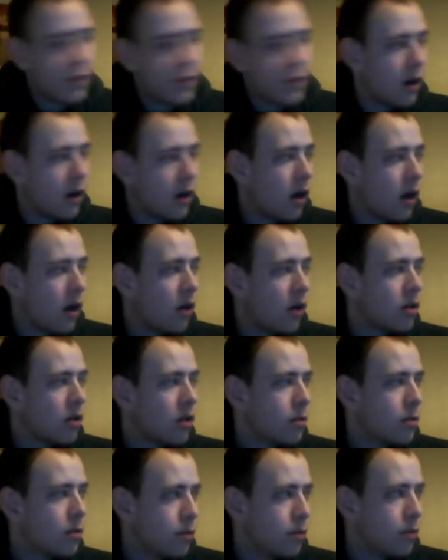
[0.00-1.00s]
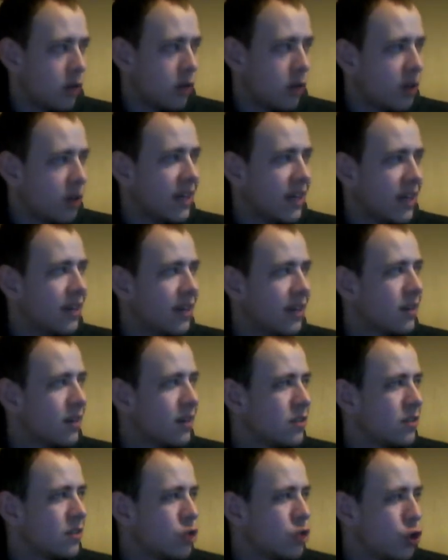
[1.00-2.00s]
all plodding,
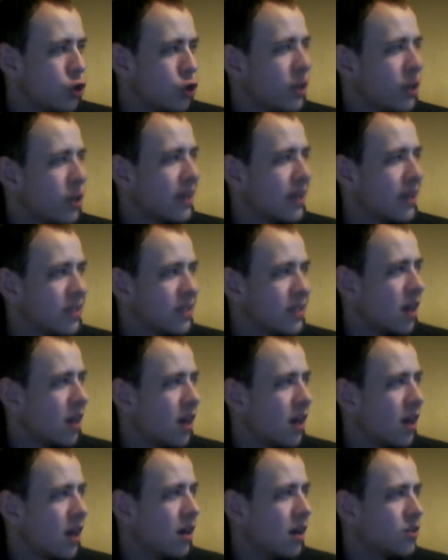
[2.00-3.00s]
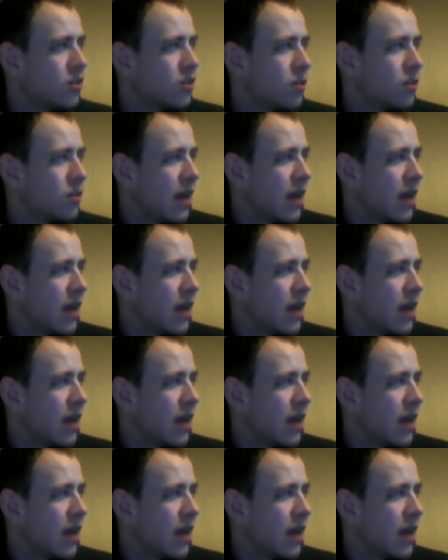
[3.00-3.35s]
chugging guitars.